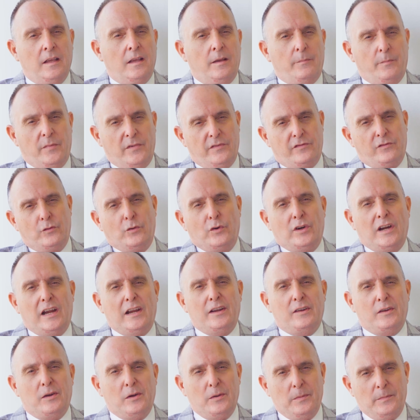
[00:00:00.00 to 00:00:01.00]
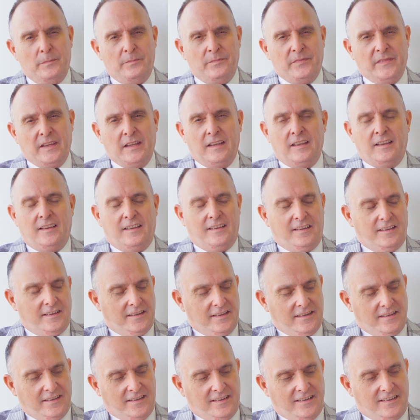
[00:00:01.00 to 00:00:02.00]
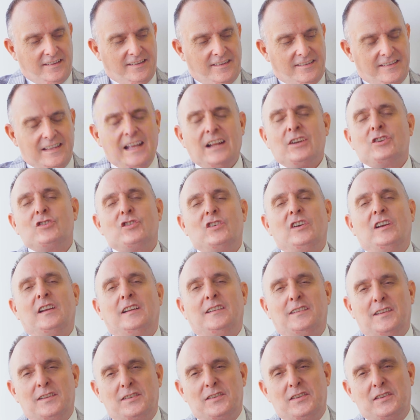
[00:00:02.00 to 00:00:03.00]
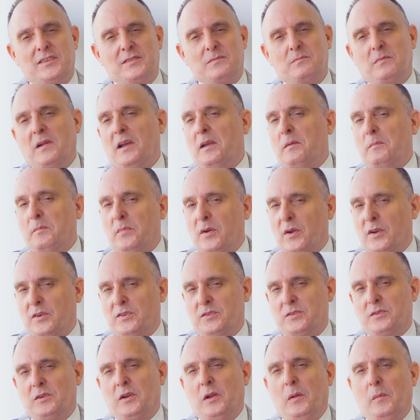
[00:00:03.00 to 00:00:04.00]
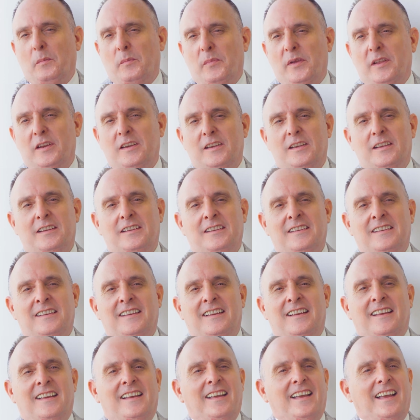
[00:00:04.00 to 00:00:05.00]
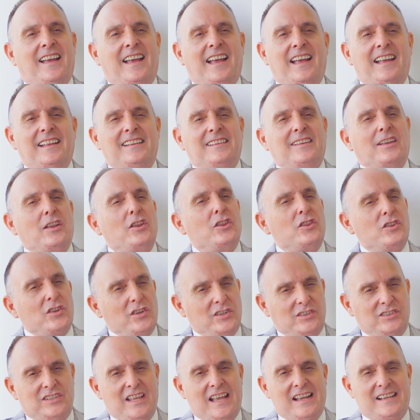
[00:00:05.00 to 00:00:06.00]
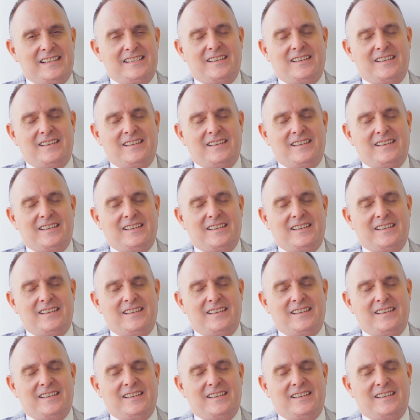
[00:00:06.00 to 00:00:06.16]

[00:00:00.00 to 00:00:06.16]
Before I go, Naturally, this is my personal opinion and not tax